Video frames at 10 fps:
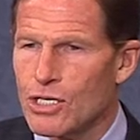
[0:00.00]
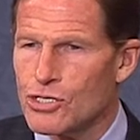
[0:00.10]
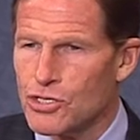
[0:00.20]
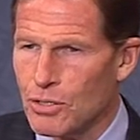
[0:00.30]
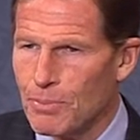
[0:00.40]

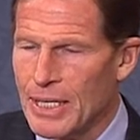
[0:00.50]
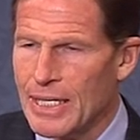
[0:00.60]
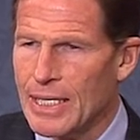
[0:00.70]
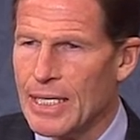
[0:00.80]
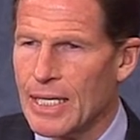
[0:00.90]
should
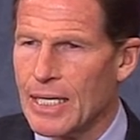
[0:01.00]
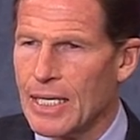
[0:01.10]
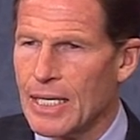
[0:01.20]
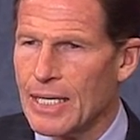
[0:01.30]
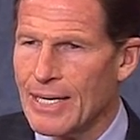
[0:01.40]
be
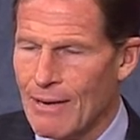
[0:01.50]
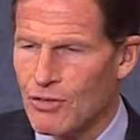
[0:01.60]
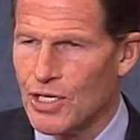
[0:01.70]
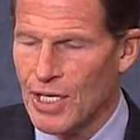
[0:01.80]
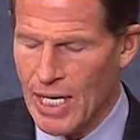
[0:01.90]

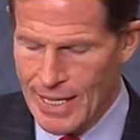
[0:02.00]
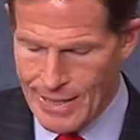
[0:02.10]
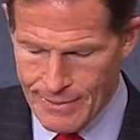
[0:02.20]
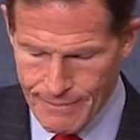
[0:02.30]
never denied it.